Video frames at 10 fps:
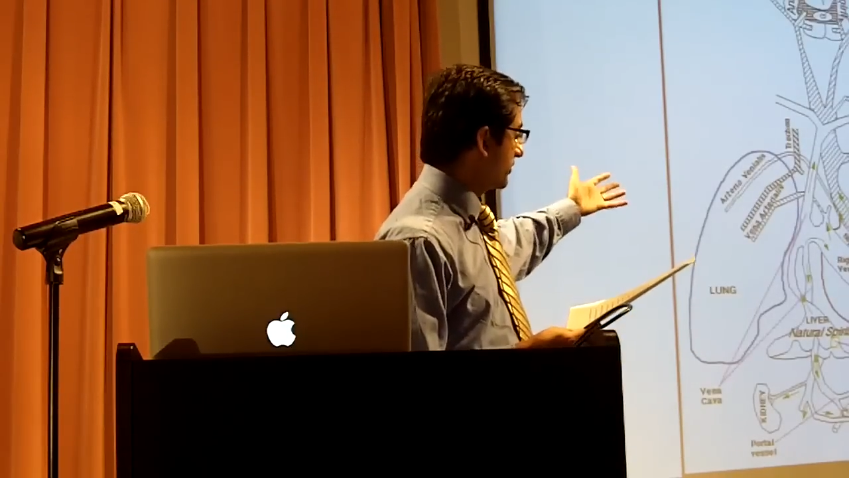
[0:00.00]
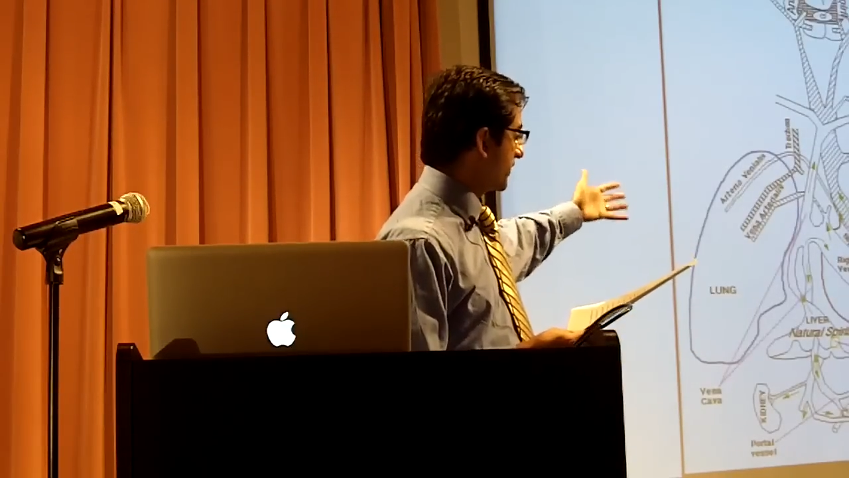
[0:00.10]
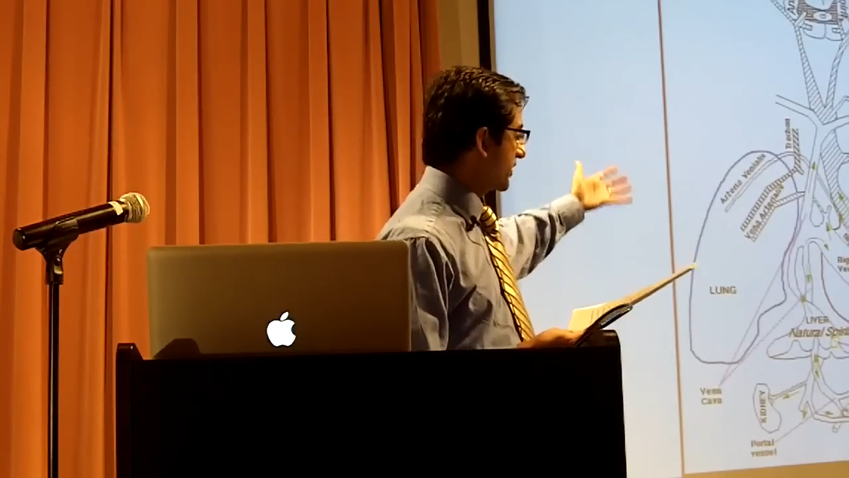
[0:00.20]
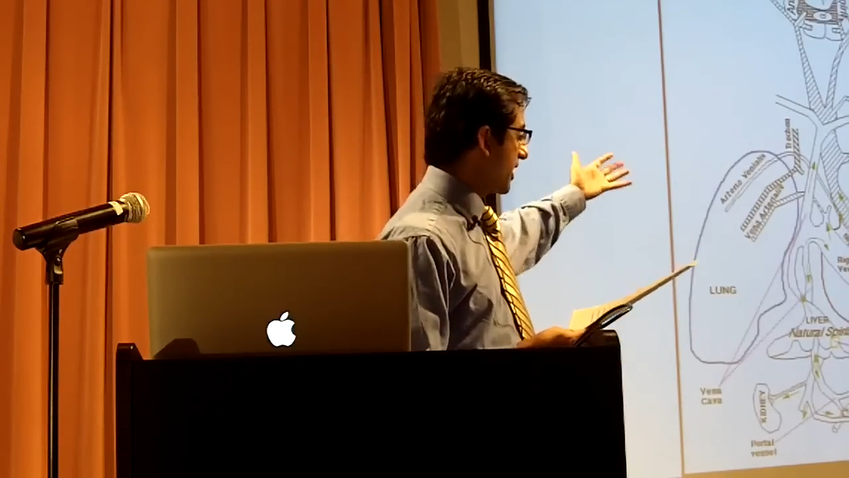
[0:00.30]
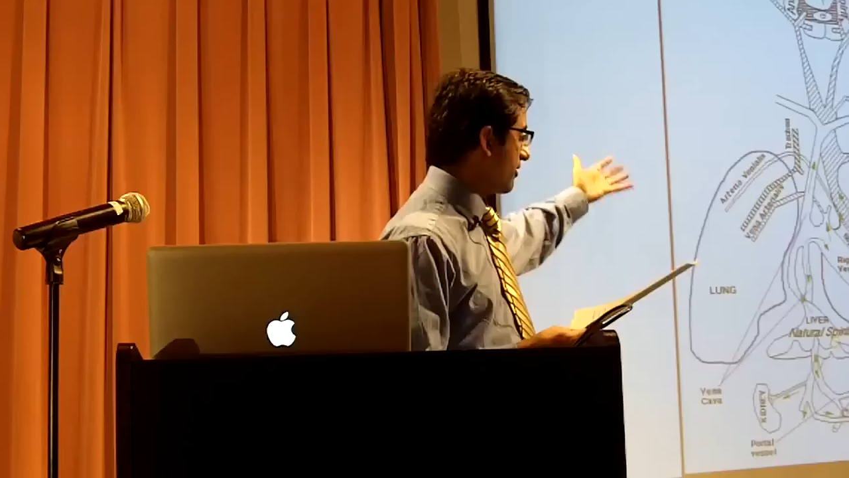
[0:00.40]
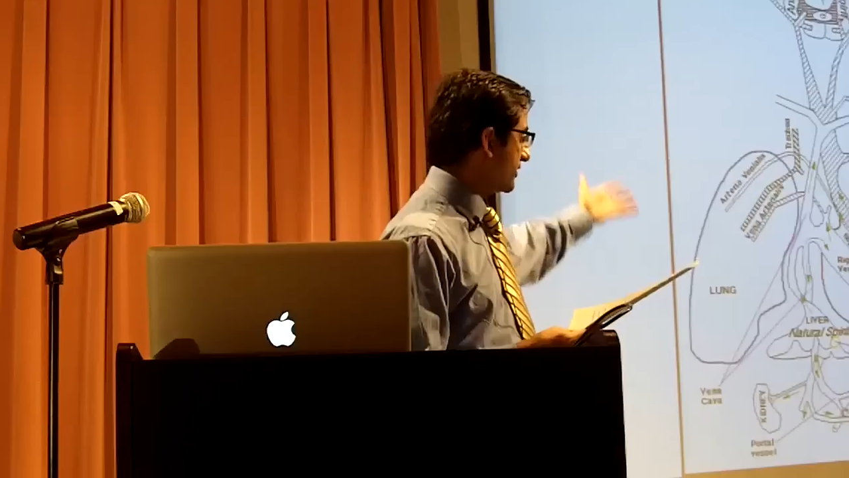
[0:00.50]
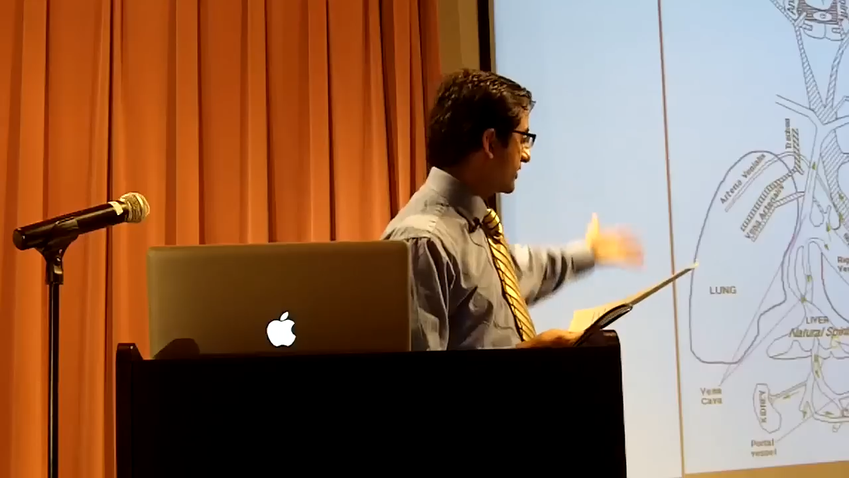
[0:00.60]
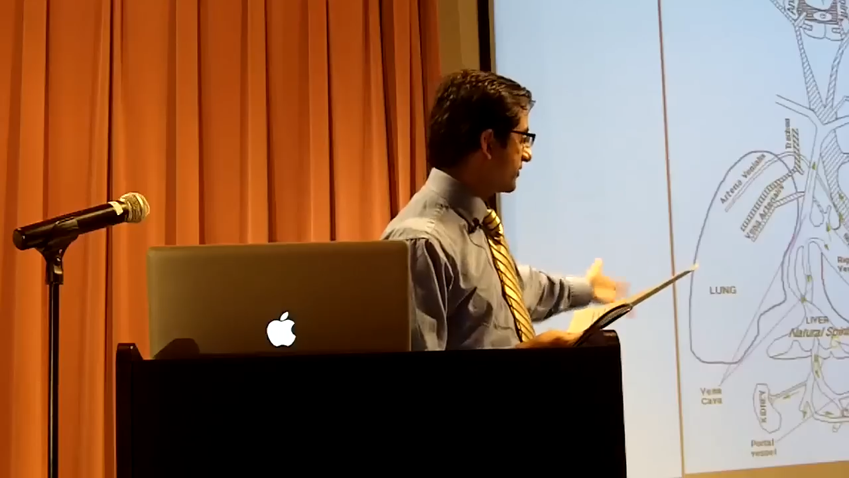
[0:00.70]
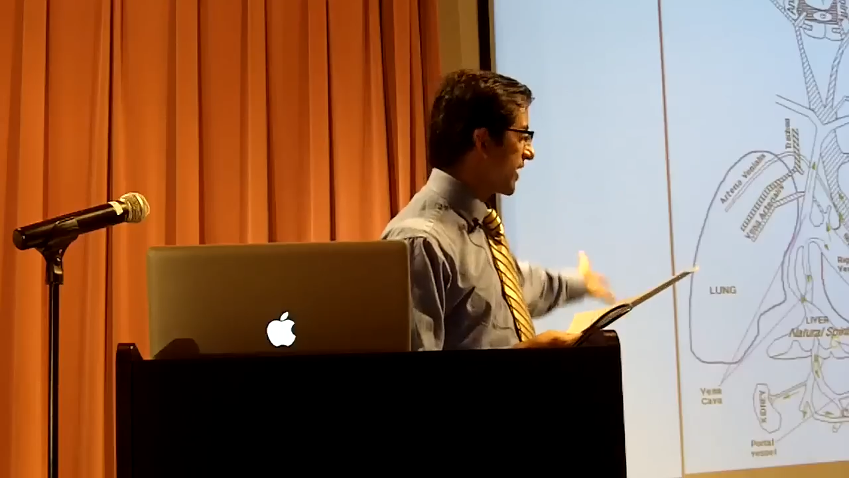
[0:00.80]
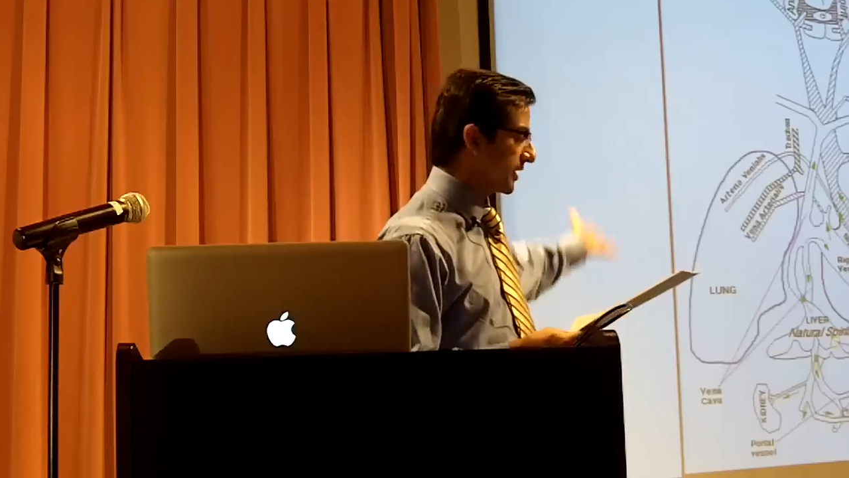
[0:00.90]
over there carries
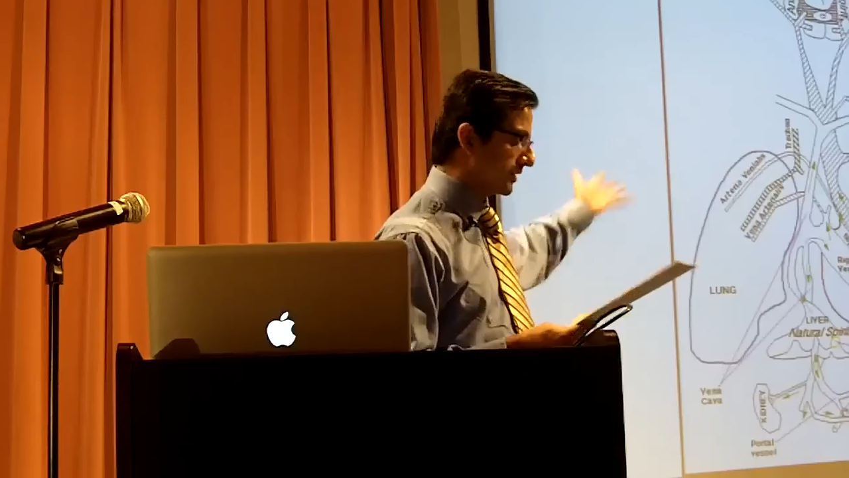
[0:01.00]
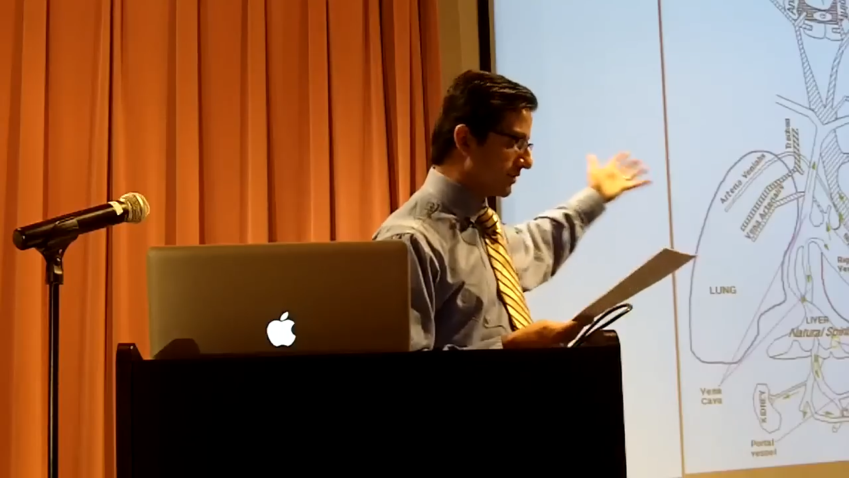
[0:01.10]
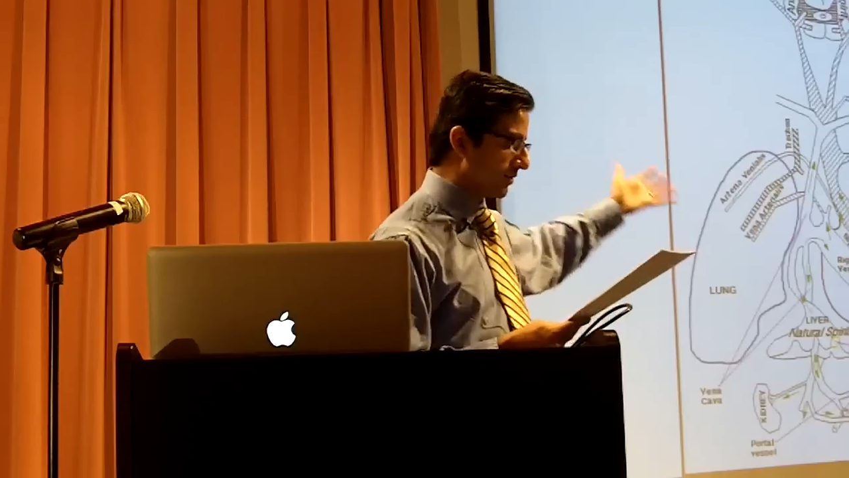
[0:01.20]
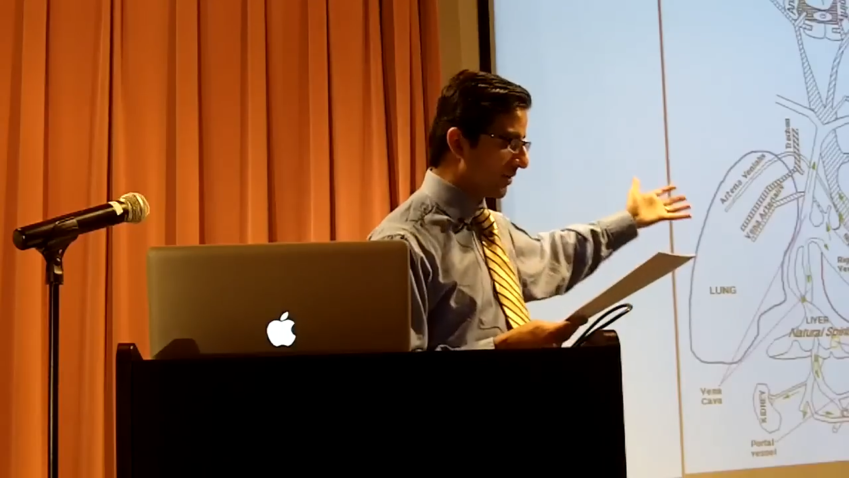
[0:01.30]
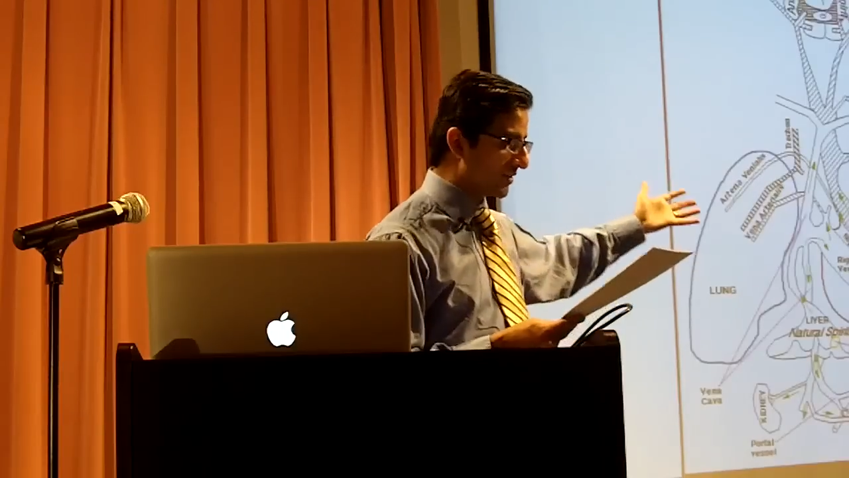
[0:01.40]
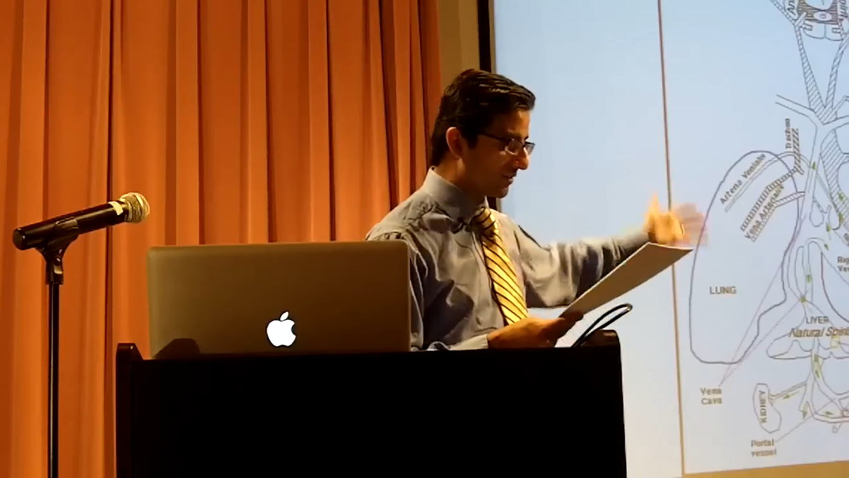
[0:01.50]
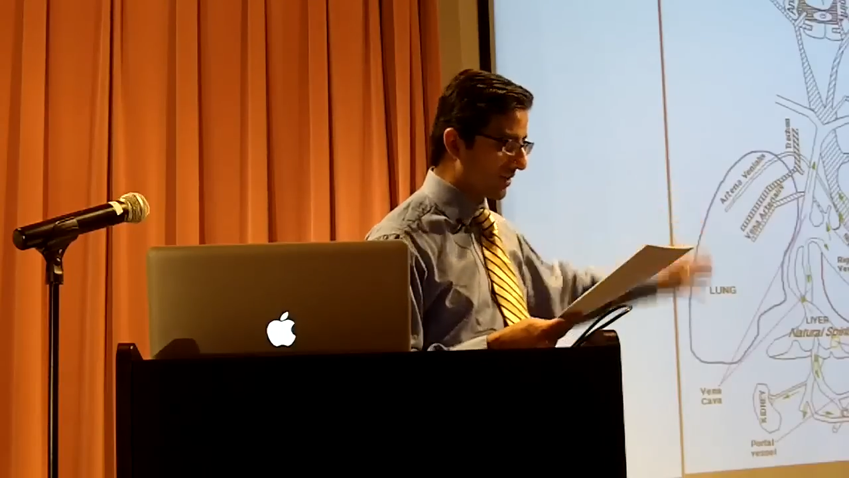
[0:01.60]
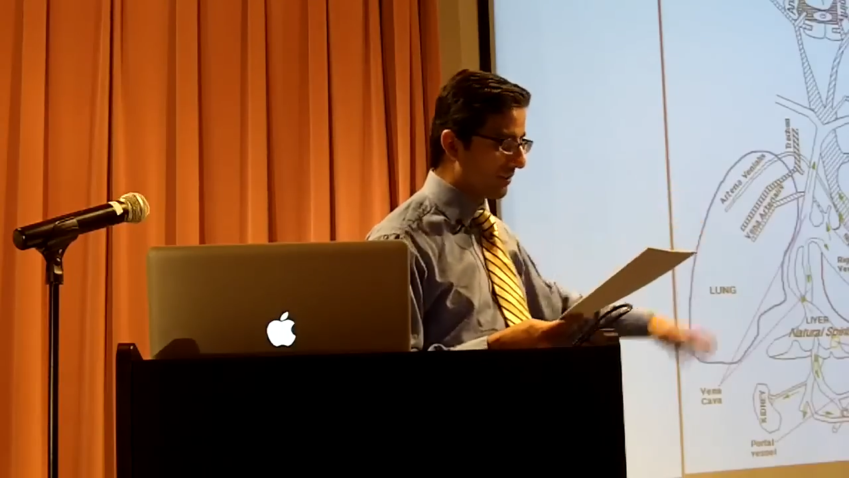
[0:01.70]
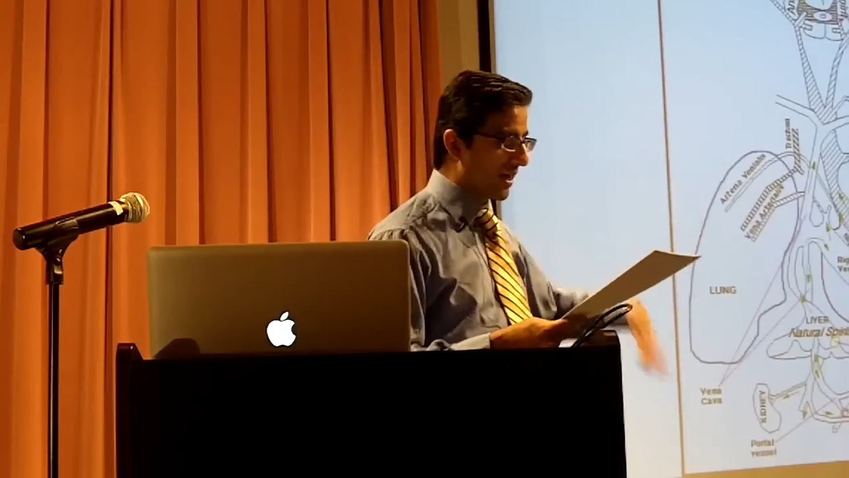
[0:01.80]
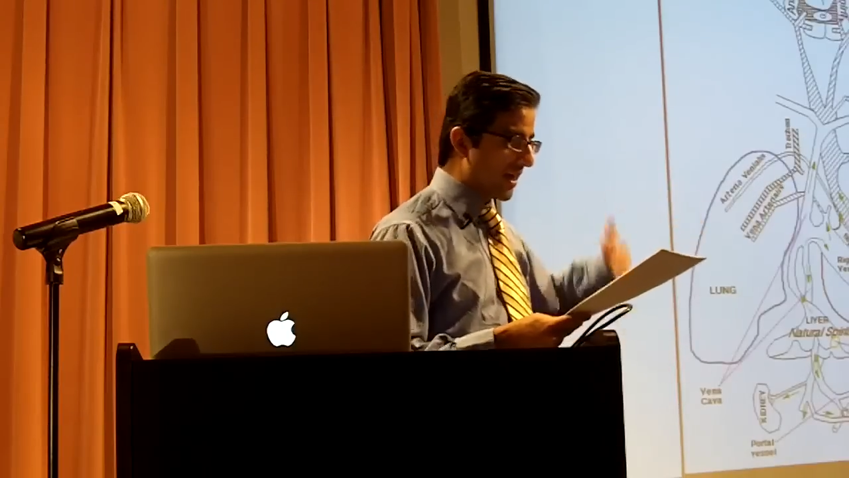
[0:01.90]
these faculties to the rest of
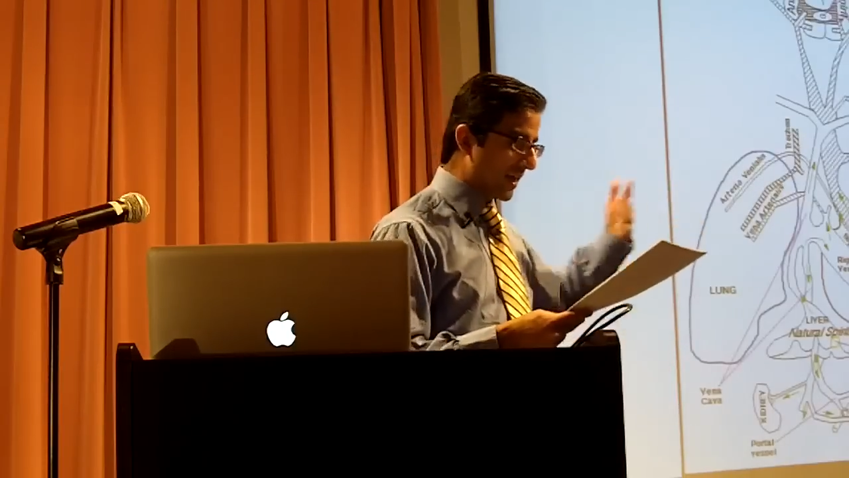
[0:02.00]
them.